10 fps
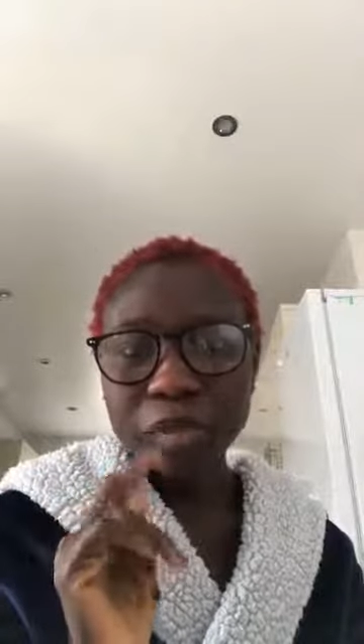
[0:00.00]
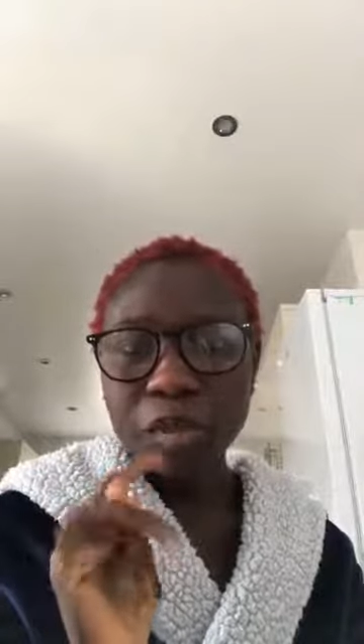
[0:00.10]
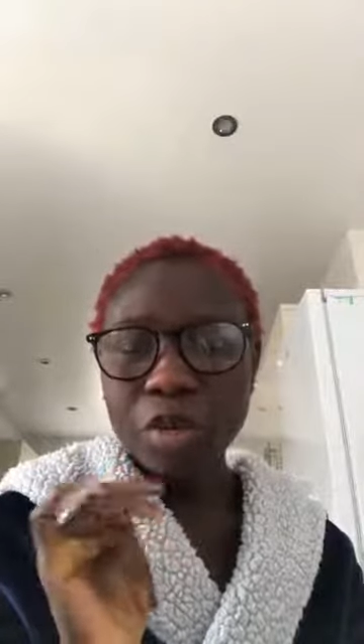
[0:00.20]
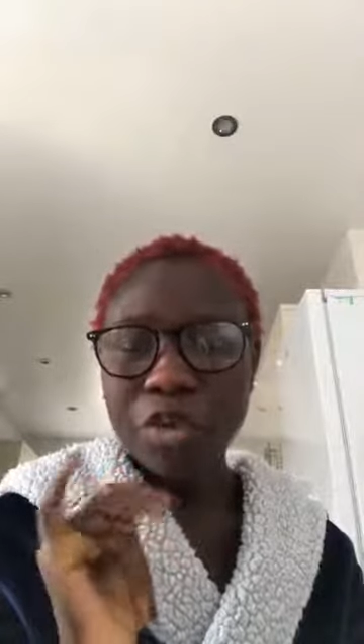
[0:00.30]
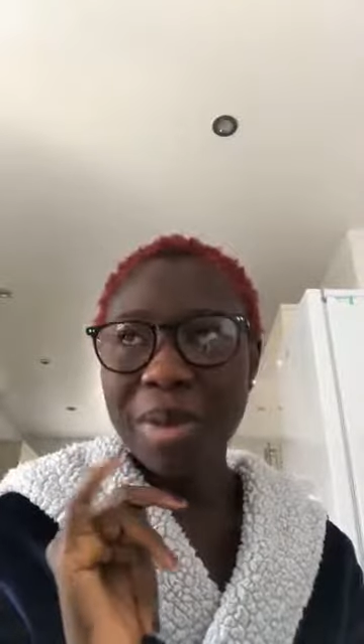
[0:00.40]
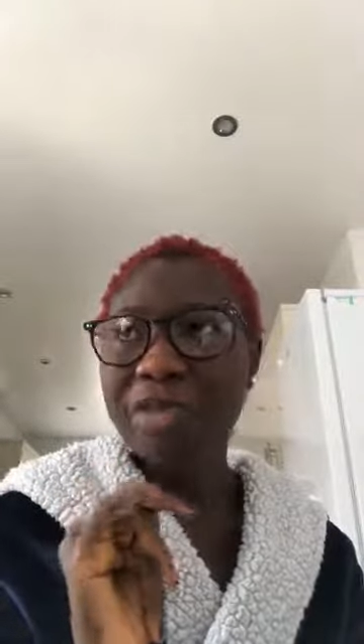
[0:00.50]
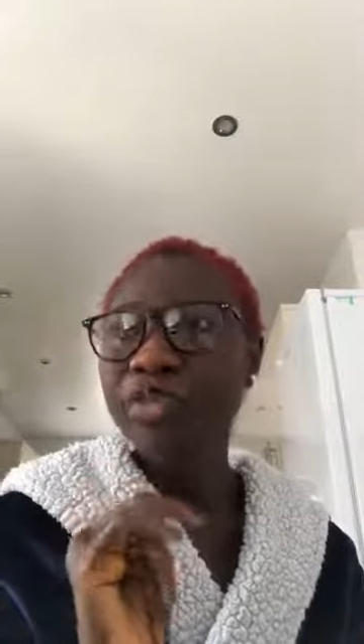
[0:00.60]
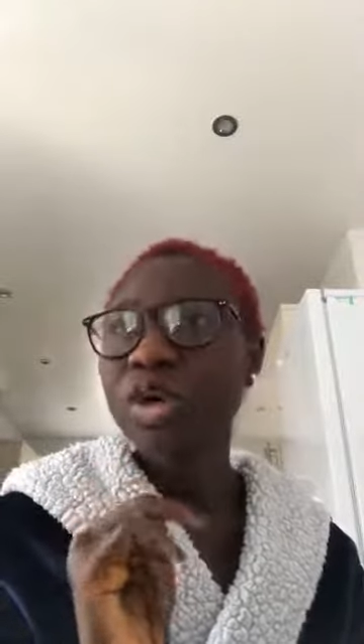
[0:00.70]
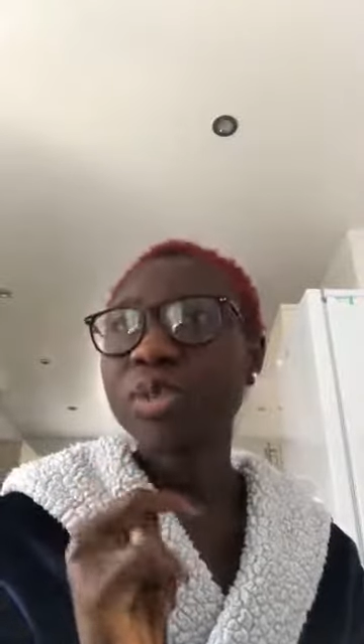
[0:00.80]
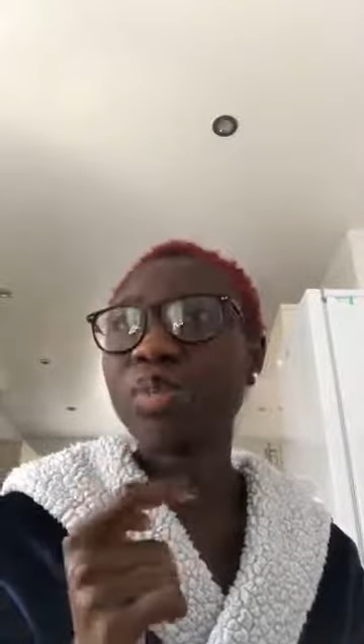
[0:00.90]
for my
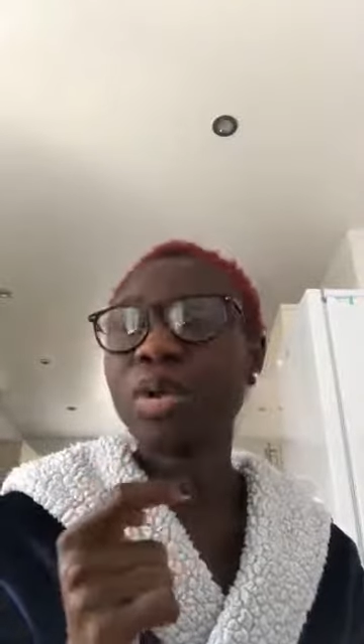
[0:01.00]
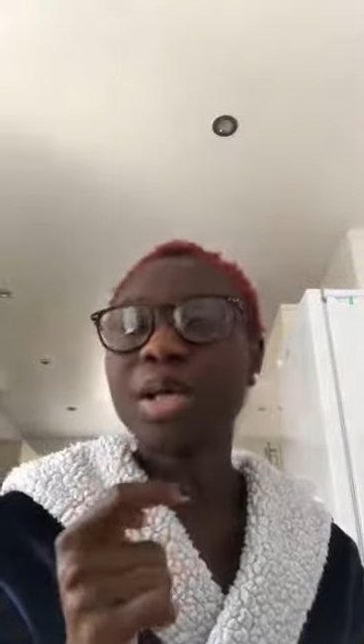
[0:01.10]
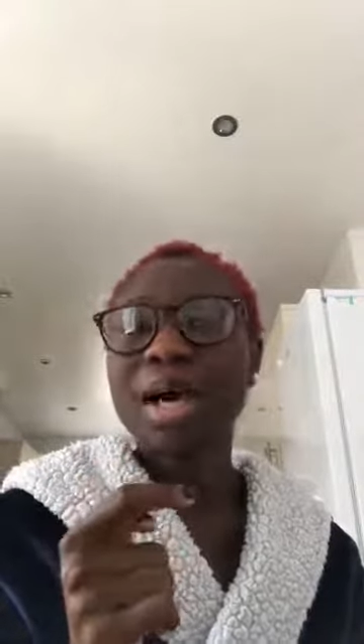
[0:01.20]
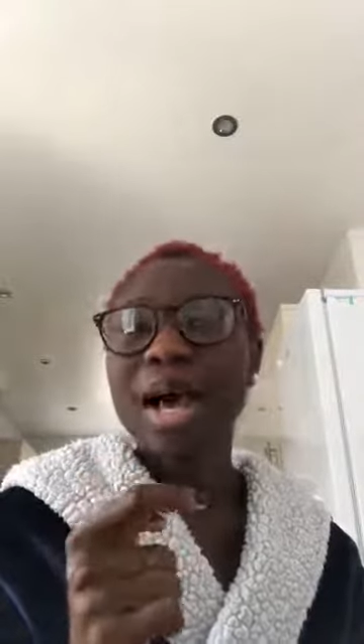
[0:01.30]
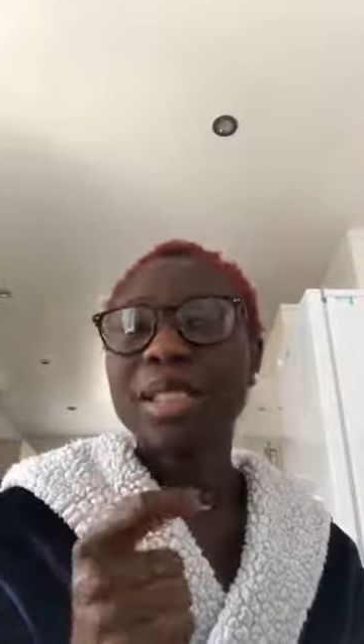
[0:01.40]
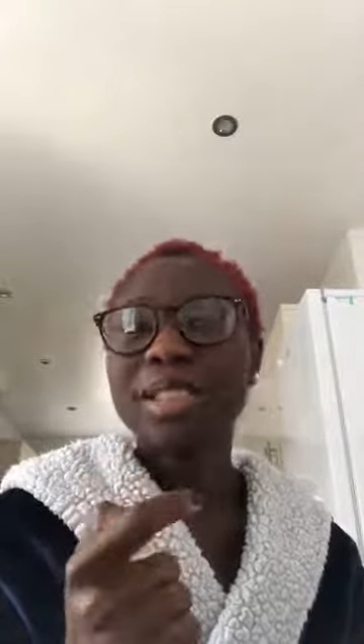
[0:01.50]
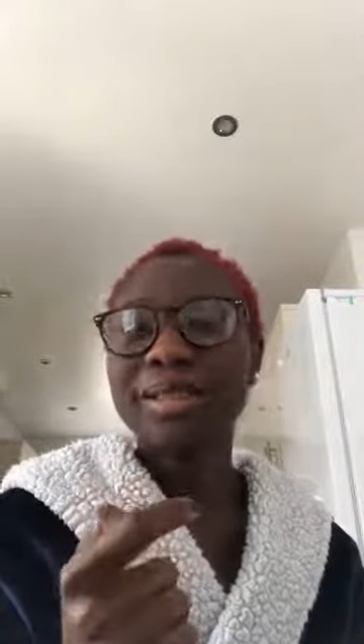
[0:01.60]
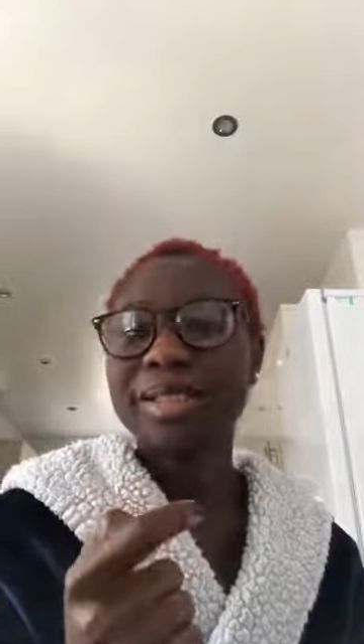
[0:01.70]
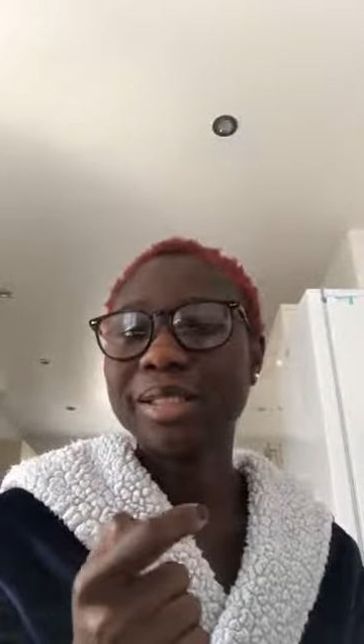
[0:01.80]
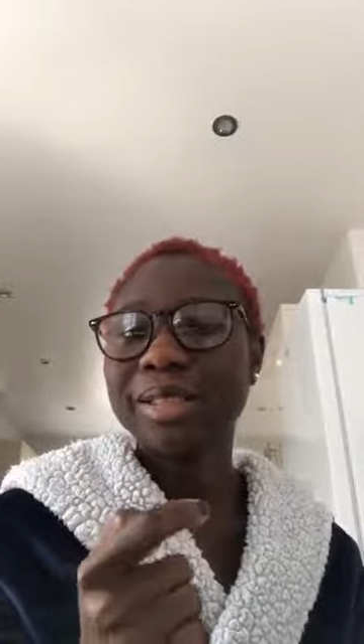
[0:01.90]
firstborn, I
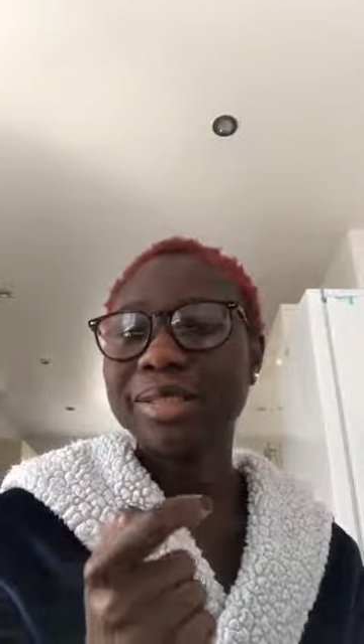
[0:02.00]
think the